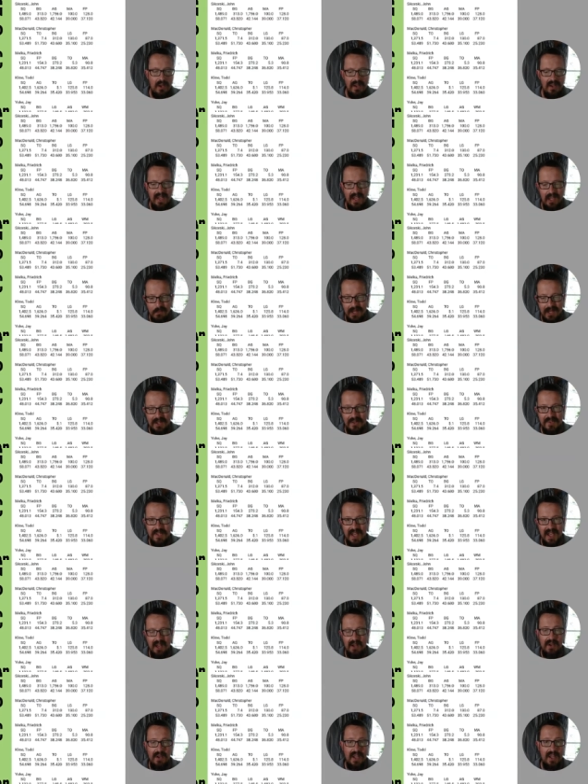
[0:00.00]
emails
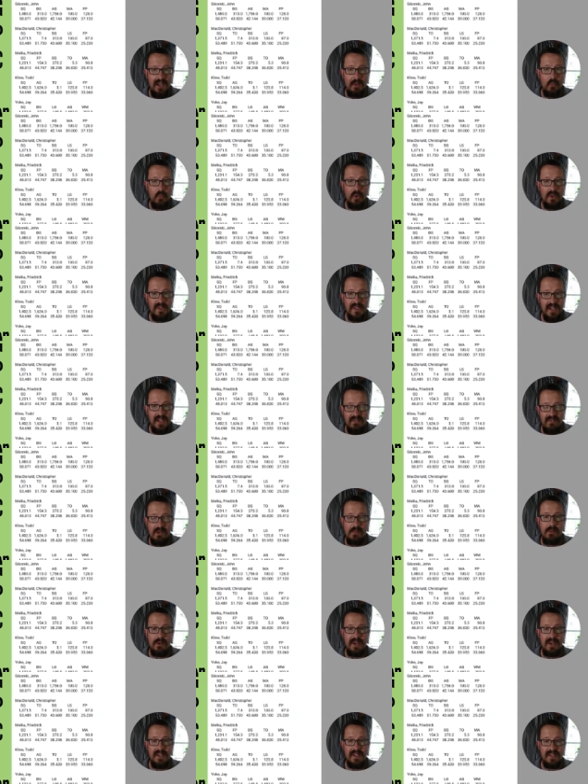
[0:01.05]
out, and wants
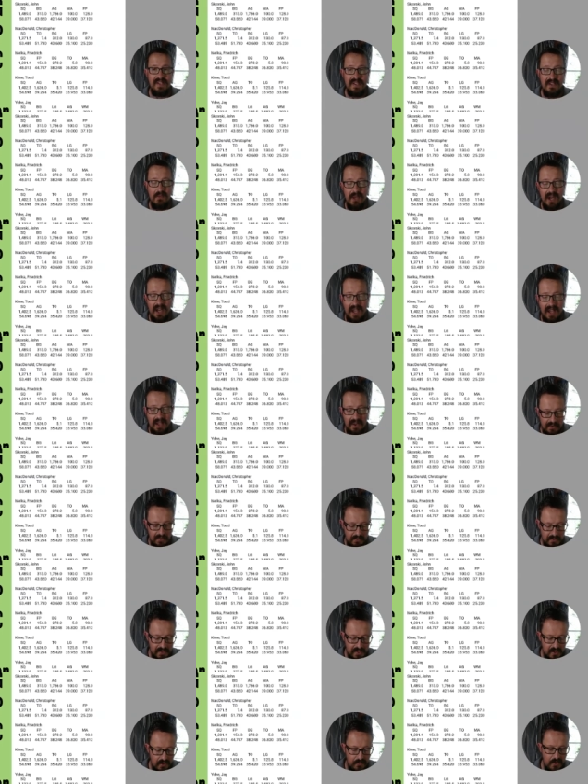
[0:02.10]
everybody to submit
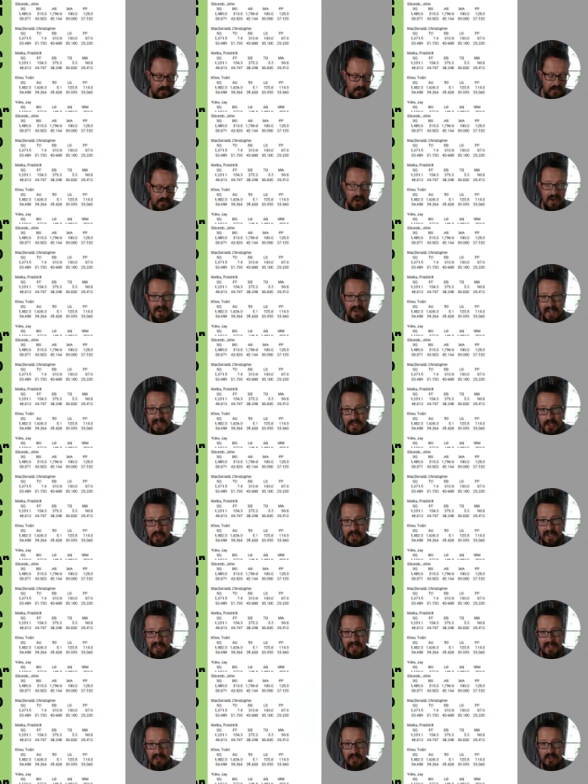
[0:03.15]
articles. So if you've got an
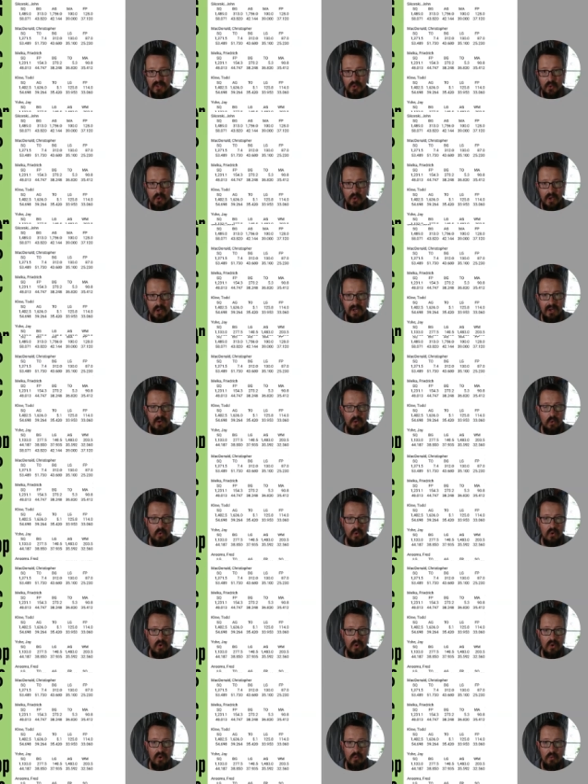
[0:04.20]
interesting story
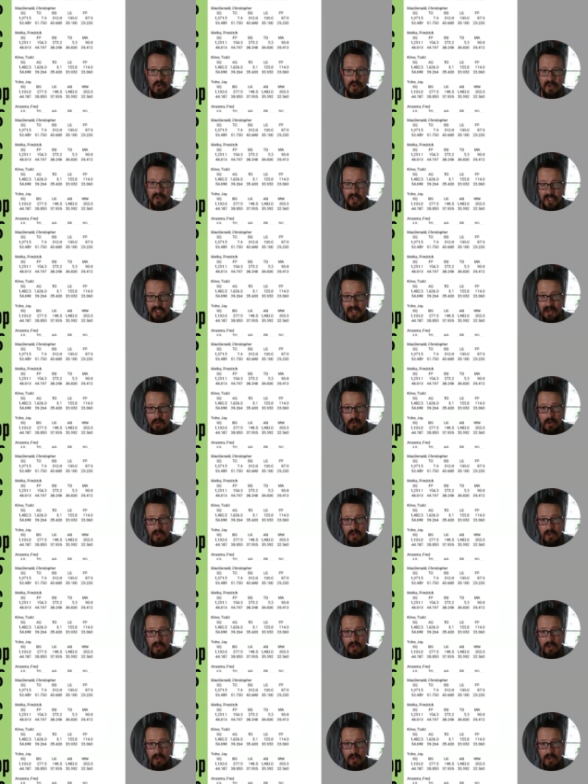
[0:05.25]
or want to share what